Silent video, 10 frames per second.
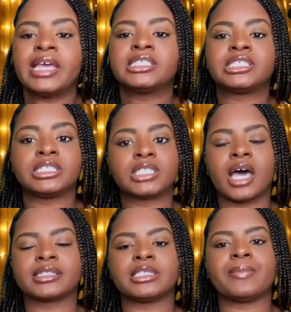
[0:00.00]
She
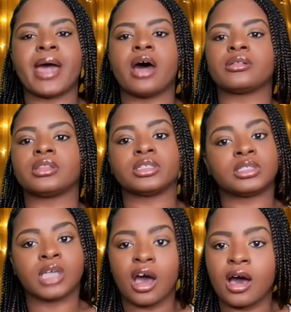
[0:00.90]
talked about the
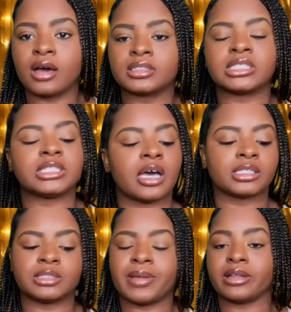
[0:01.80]
song, she
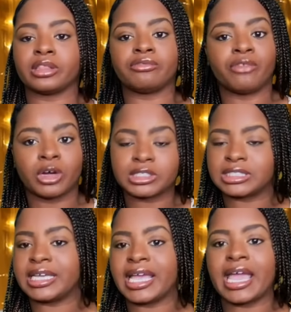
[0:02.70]
talked about the
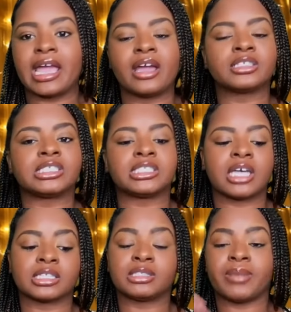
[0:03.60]
4C hair, she
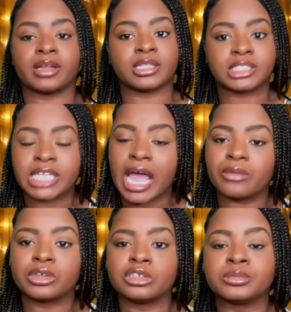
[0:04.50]
talked about the chat
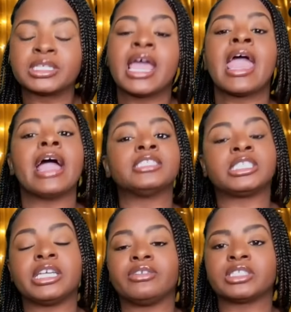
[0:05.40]
rooms, and
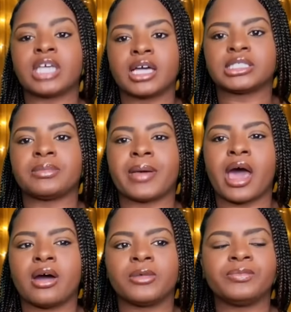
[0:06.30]
she even talked
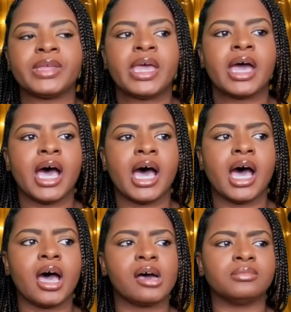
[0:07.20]
about
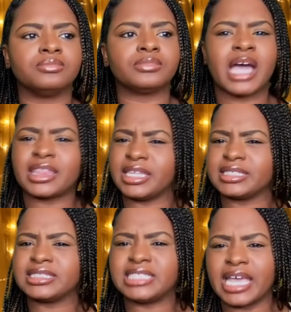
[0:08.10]
um I
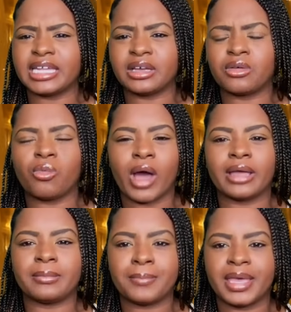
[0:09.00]
think dating
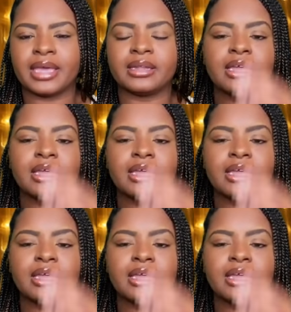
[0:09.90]
white men.